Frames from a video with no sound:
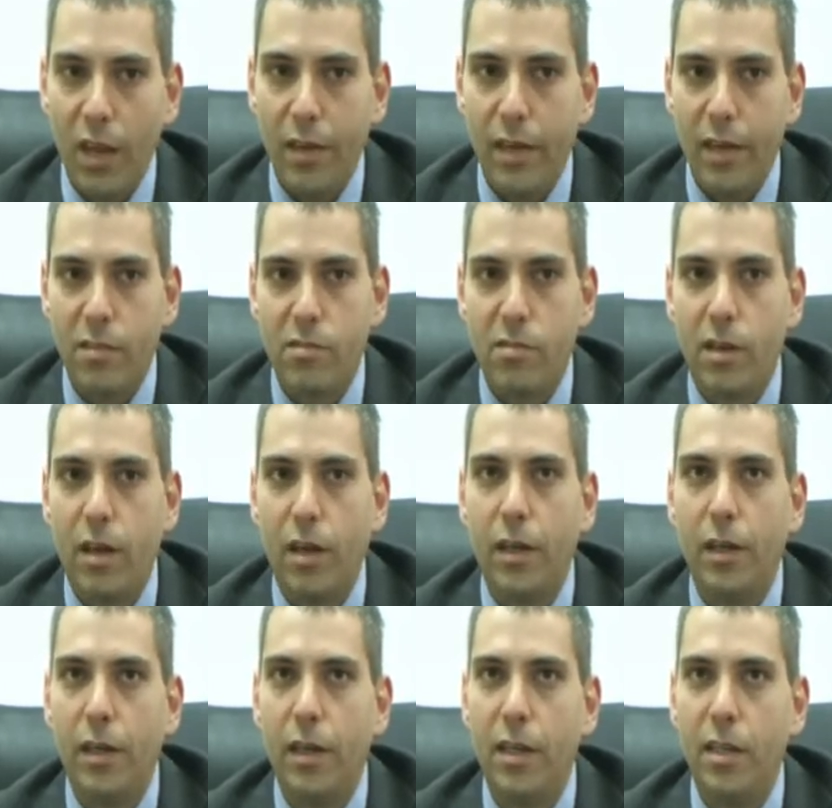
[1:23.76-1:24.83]
Yes,
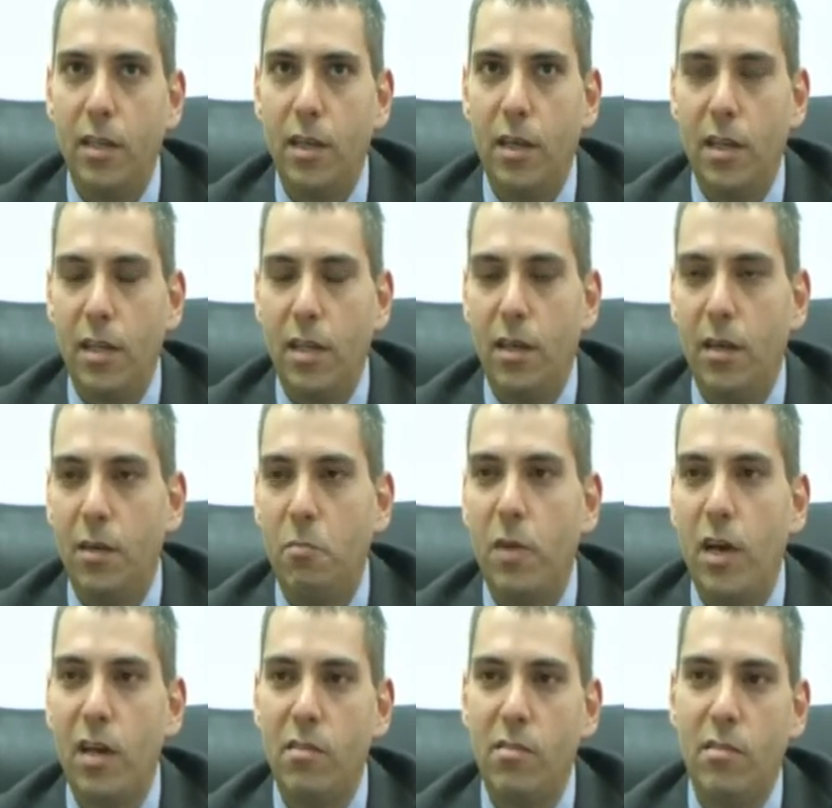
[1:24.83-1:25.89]
in the
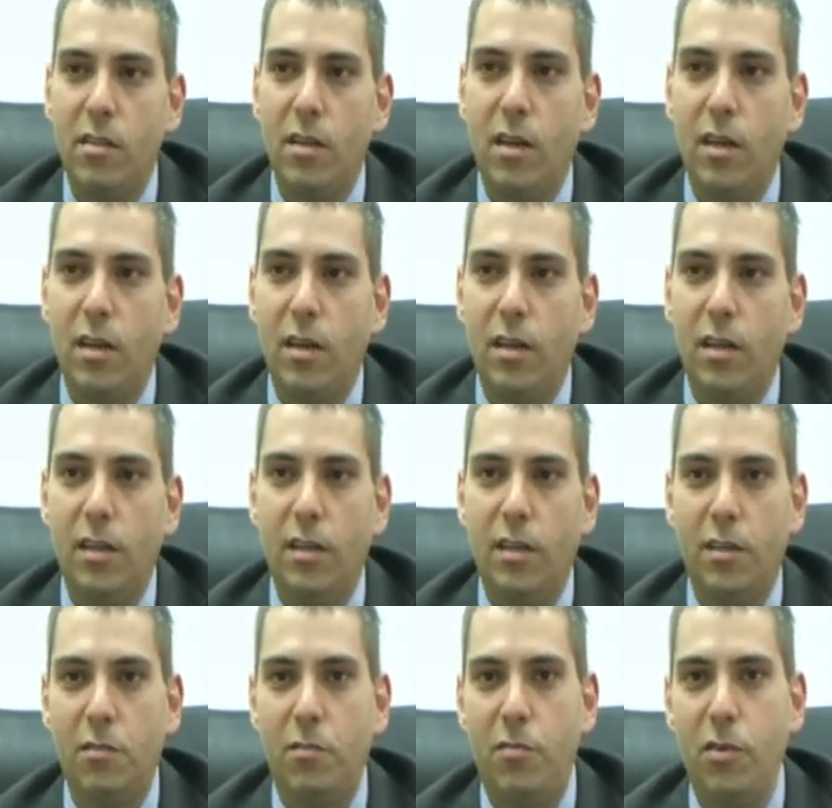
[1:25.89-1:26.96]
past
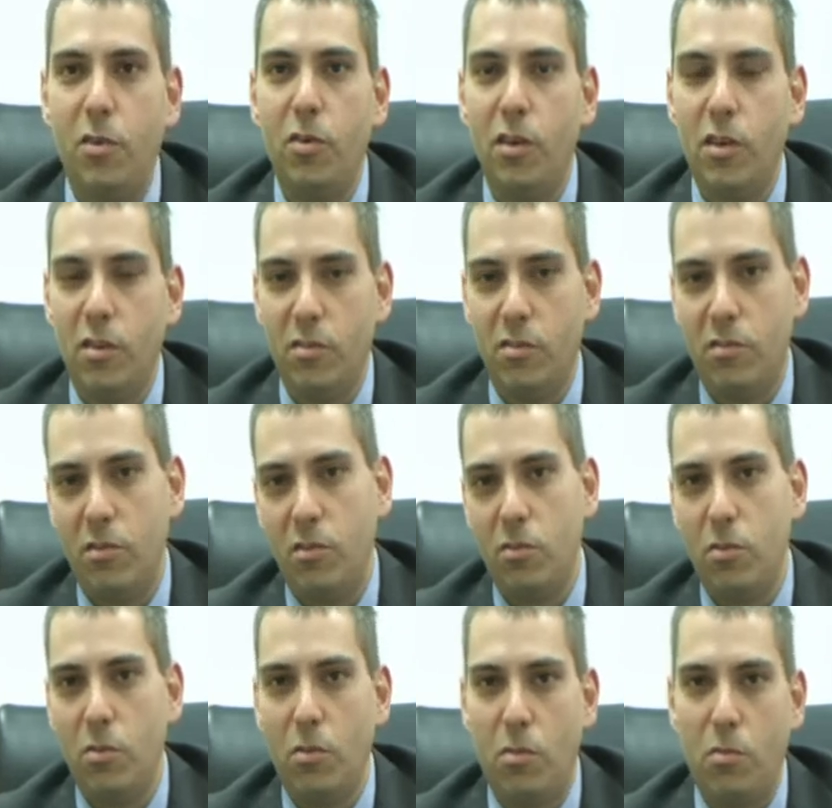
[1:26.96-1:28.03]
few years,
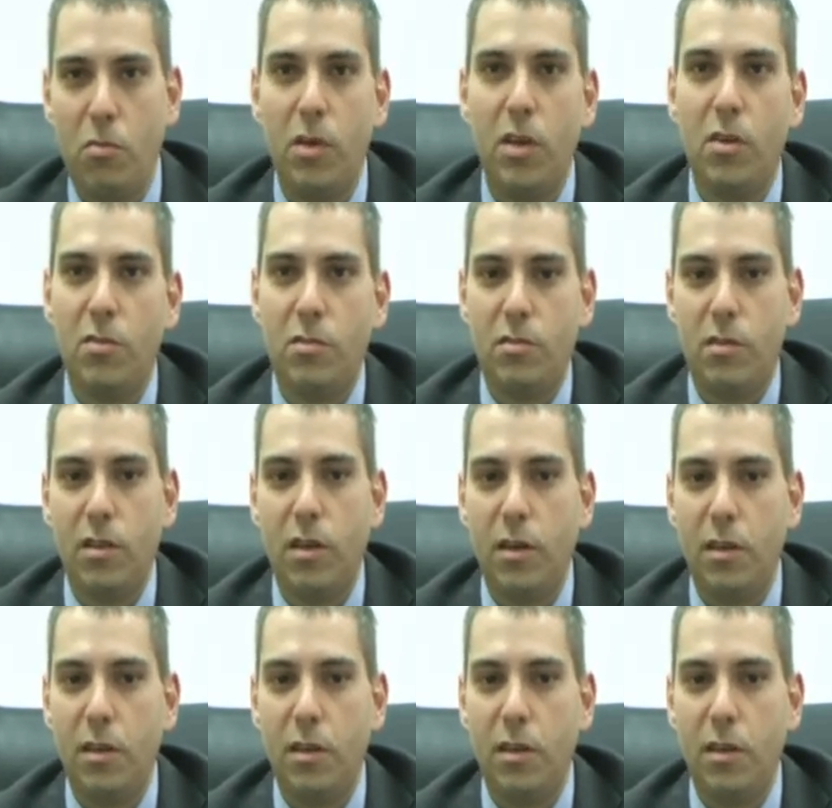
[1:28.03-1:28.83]
2-3 years,